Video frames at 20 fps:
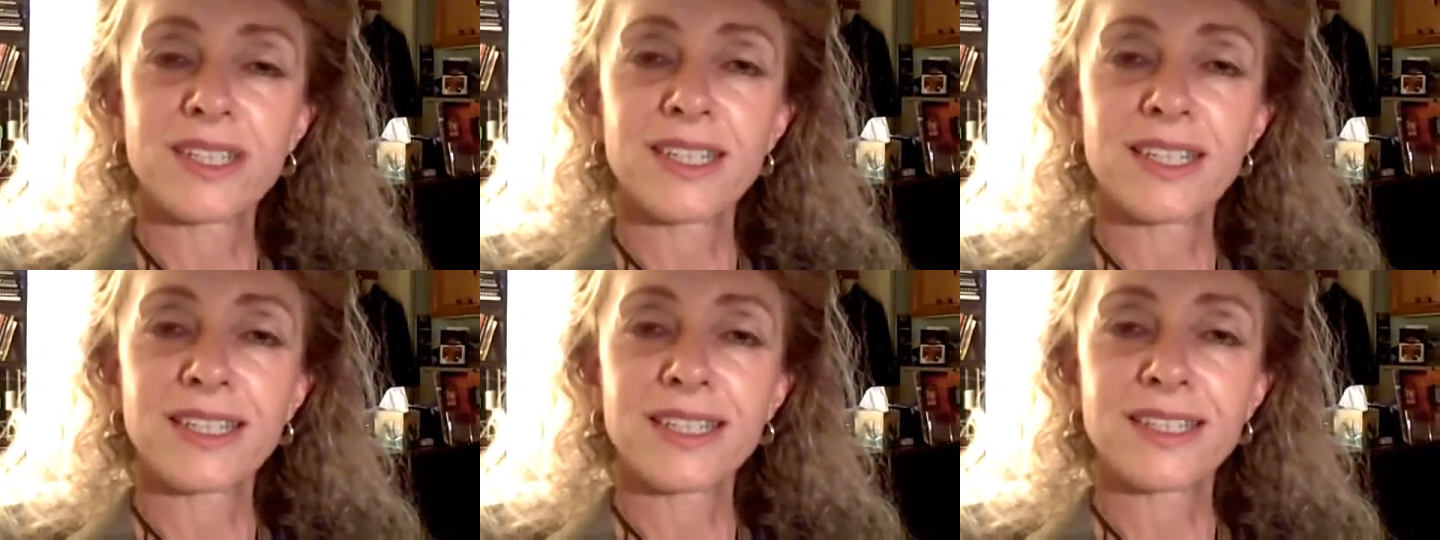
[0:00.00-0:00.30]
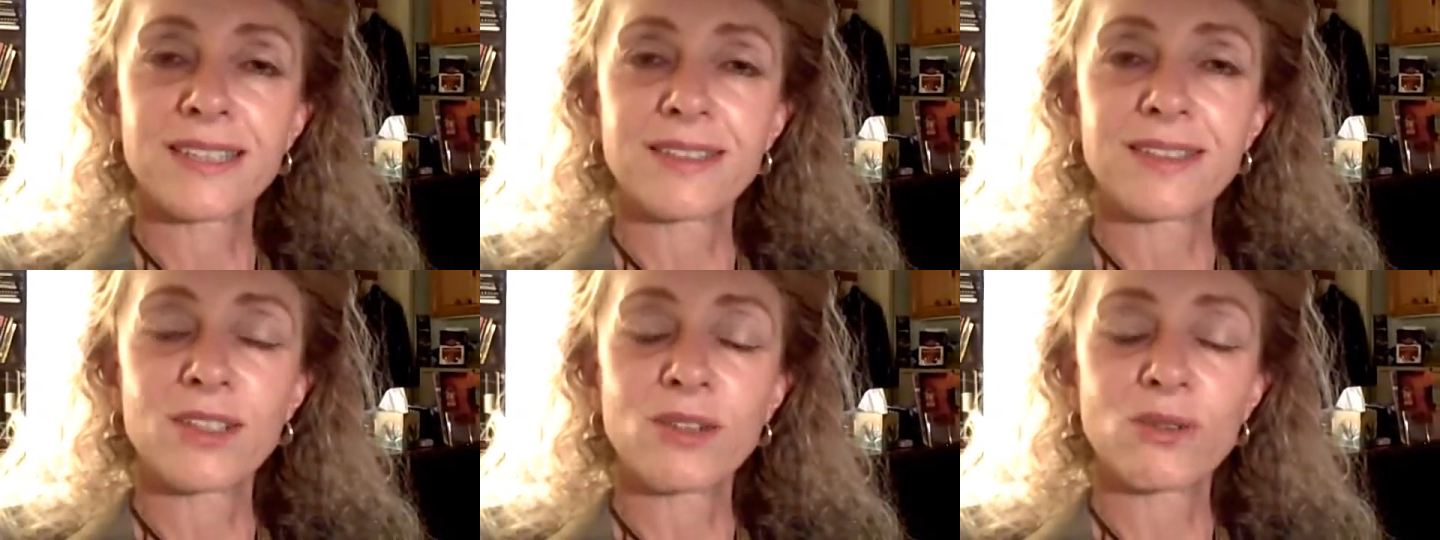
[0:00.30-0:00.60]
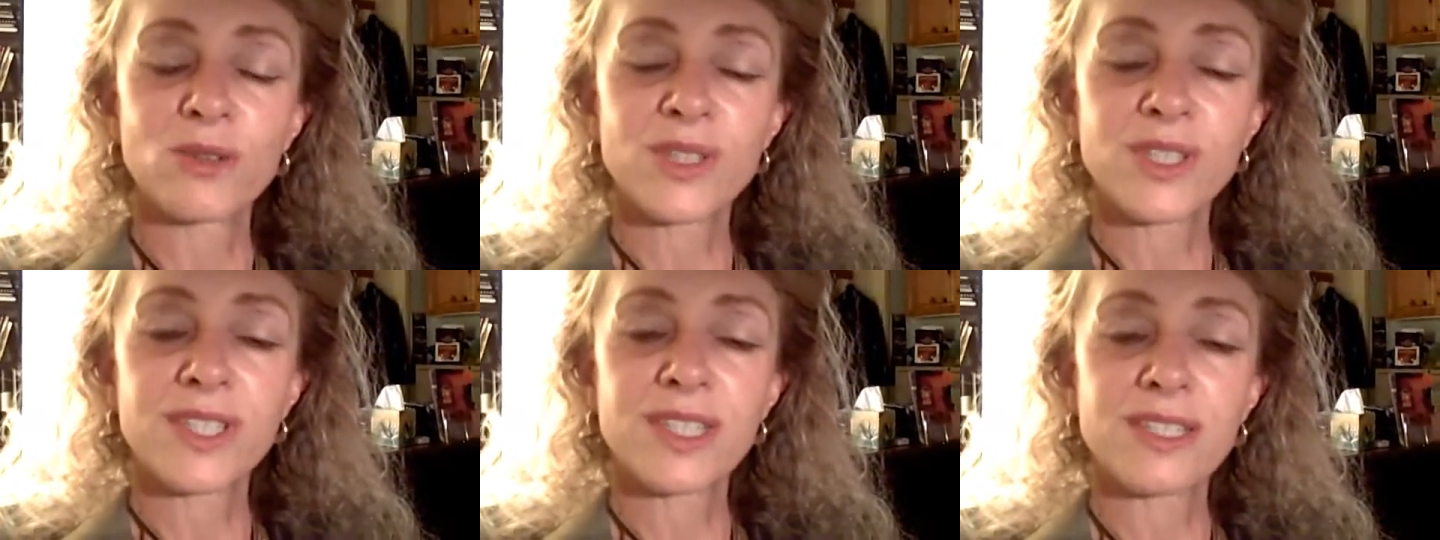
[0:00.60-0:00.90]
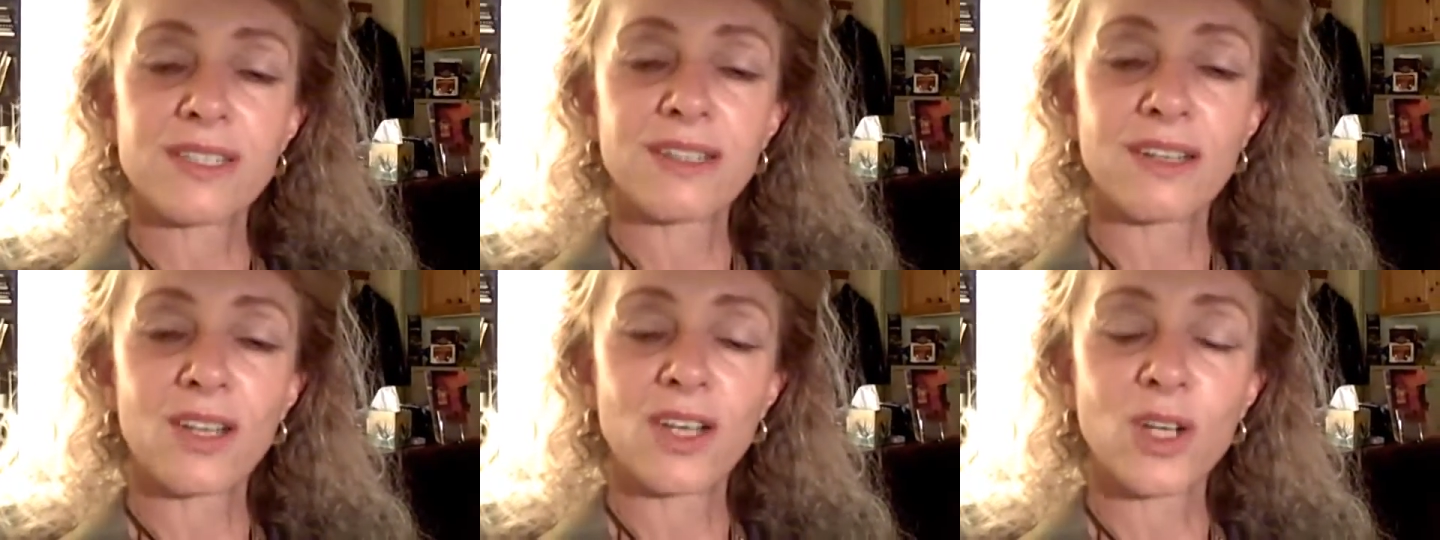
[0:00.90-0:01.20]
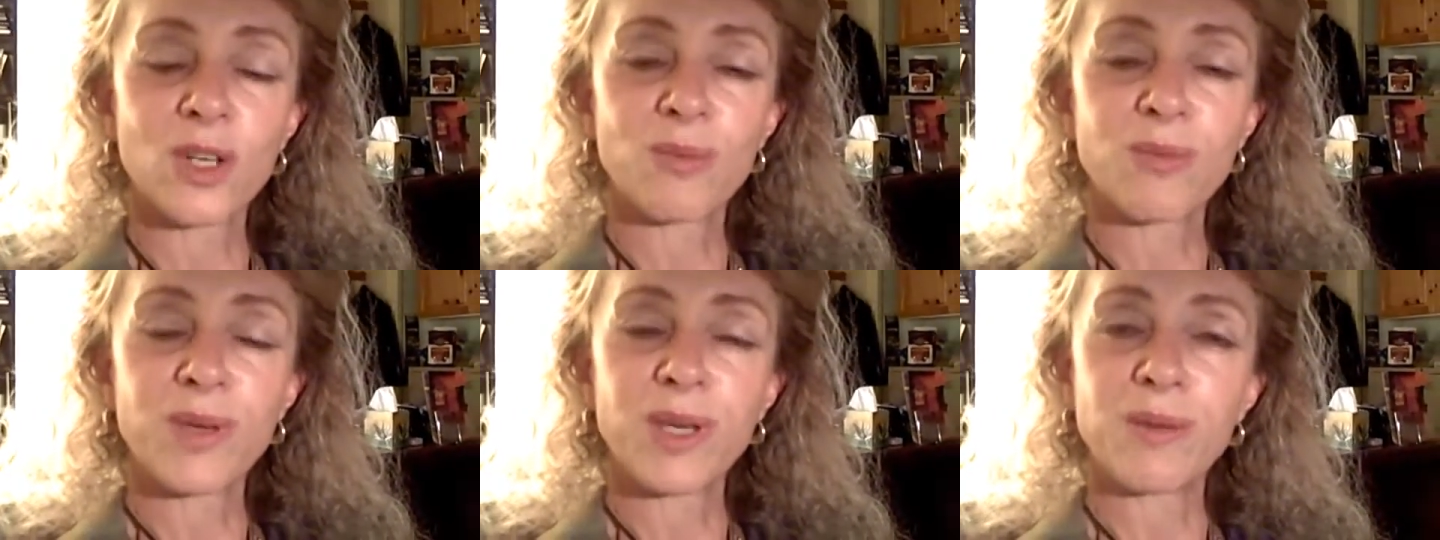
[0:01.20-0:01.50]
that I notice in a
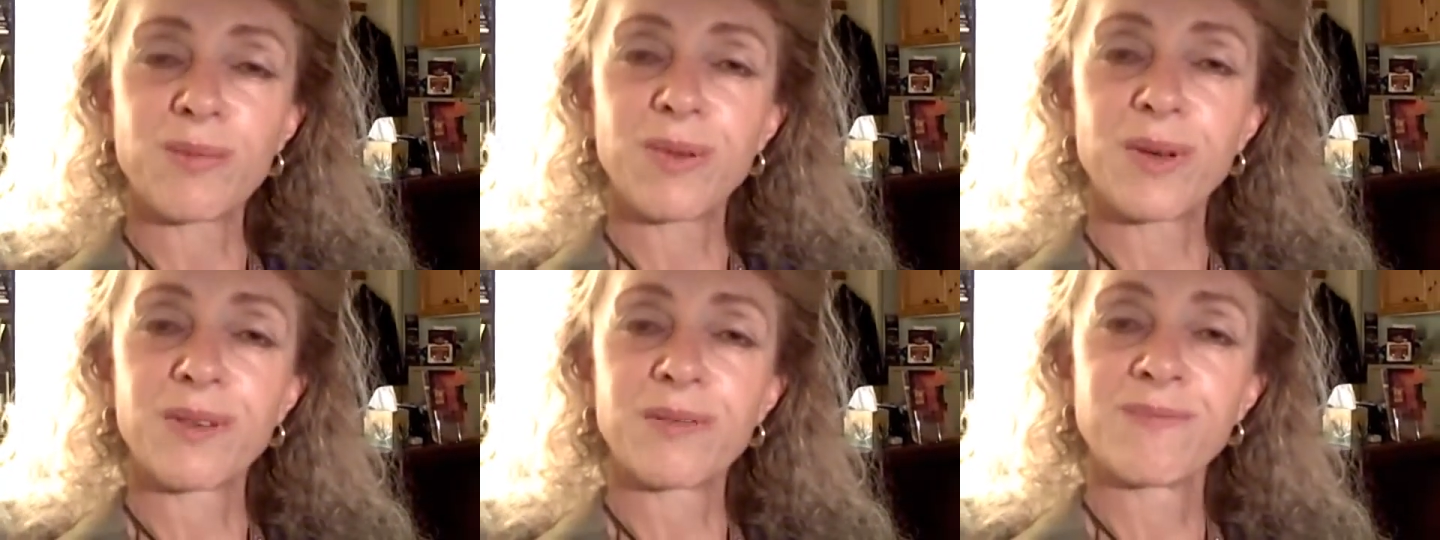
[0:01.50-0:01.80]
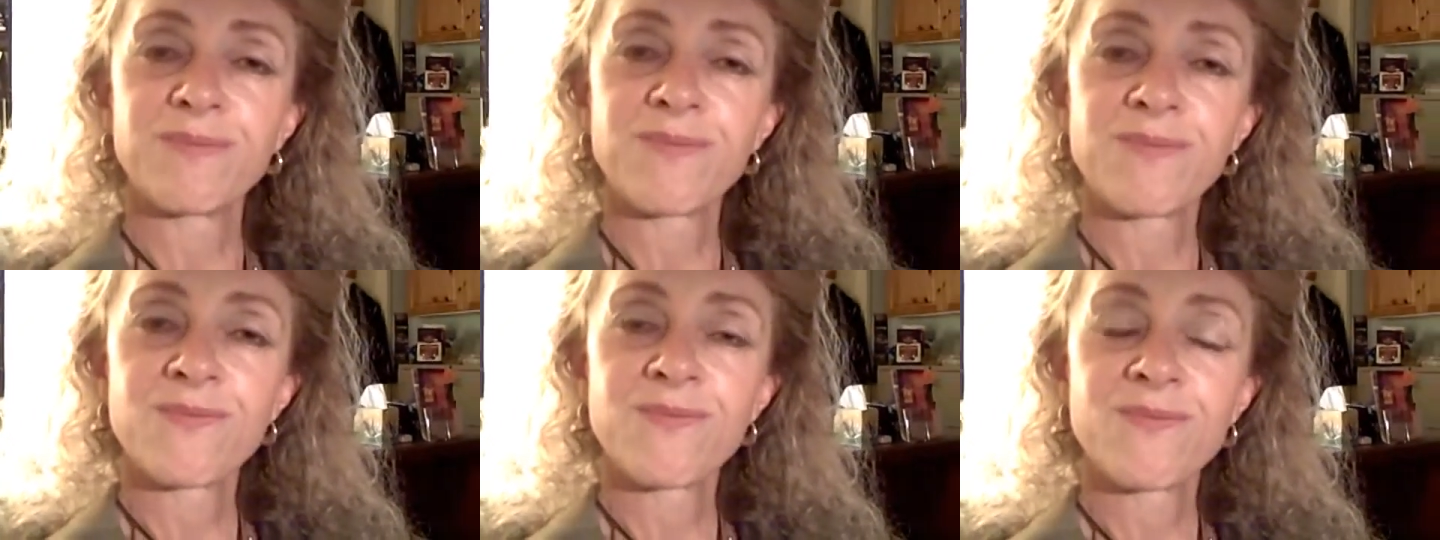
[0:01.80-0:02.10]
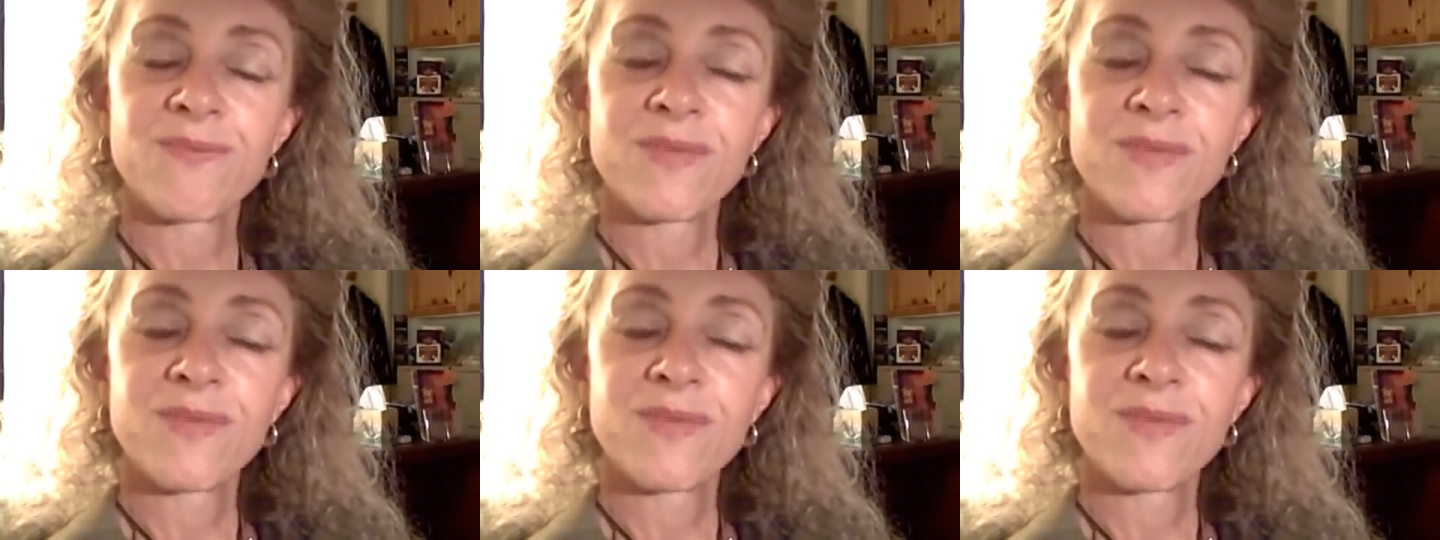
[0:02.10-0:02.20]
lot of people.